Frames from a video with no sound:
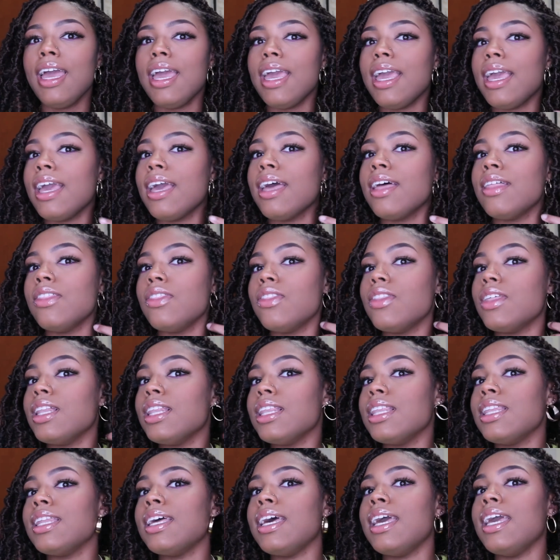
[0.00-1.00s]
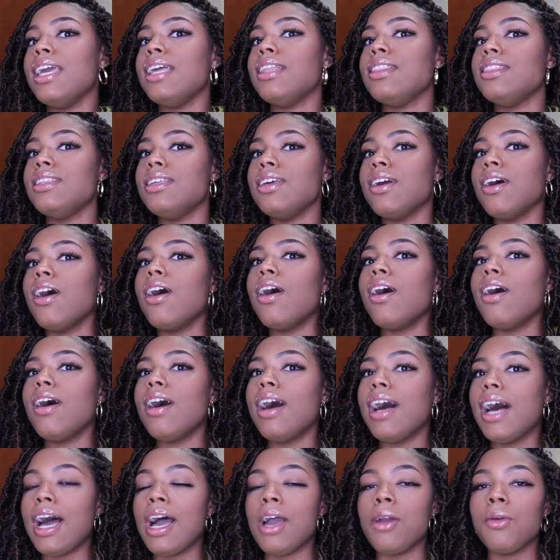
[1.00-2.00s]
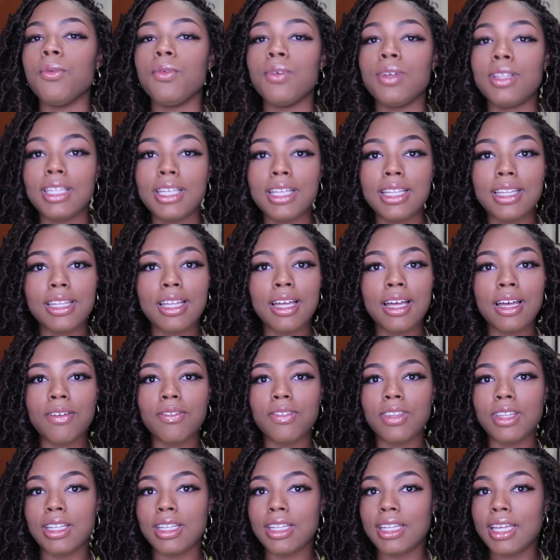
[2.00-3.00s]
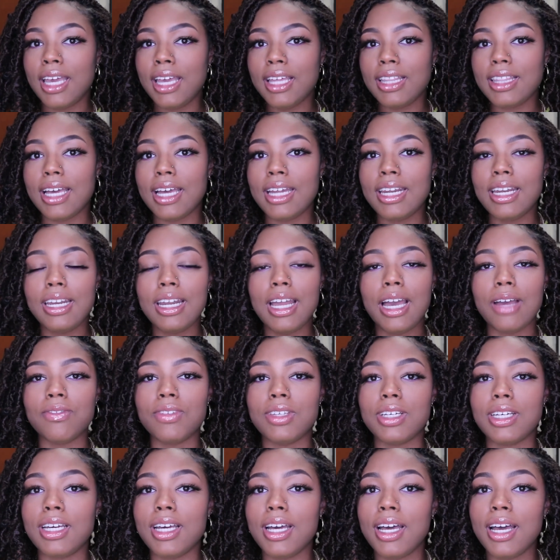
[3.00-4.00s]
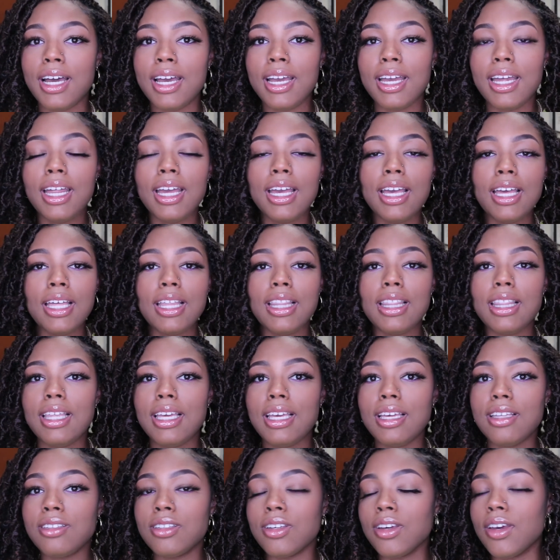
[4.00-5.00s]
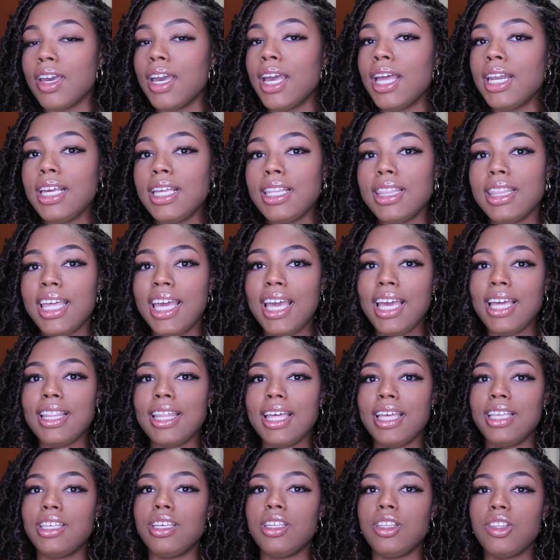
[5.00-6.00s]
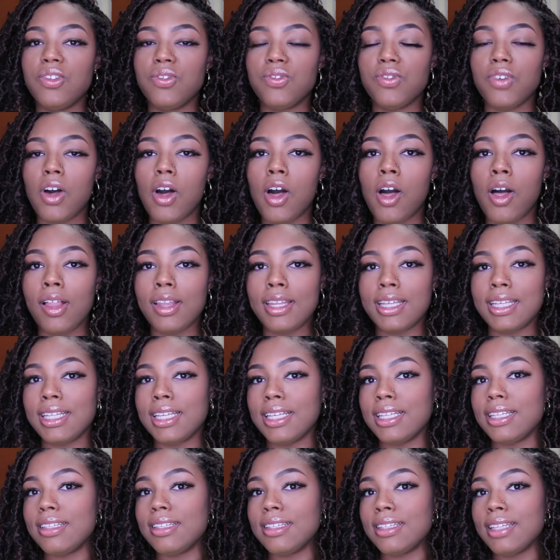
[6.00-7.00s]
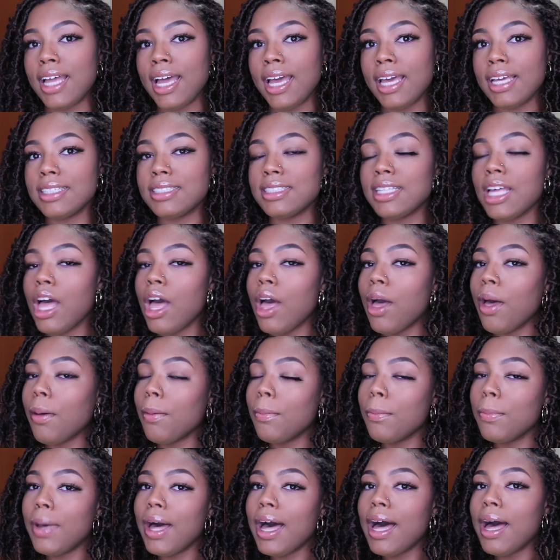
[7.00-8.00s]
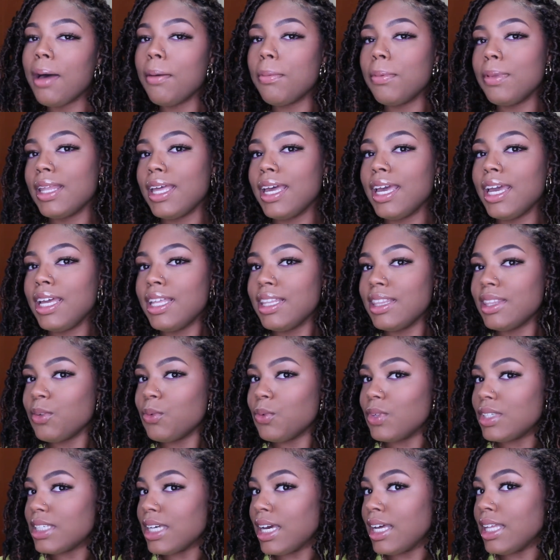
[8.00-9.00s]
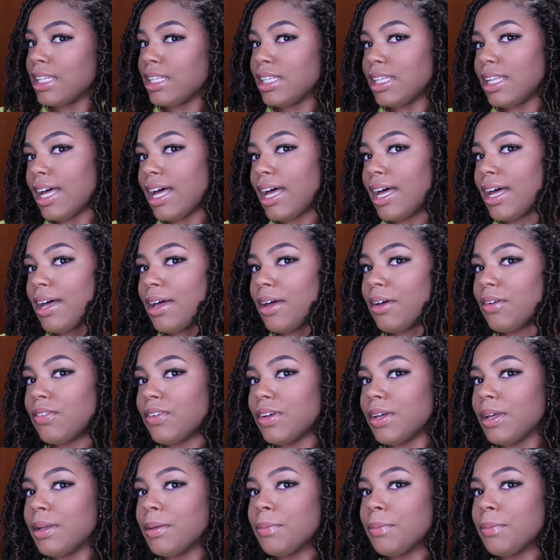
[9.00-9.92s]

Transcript: And the length, y'all, I really love the length. I didn't have to cut these or anything. They just fall in this nice bob length, which I love.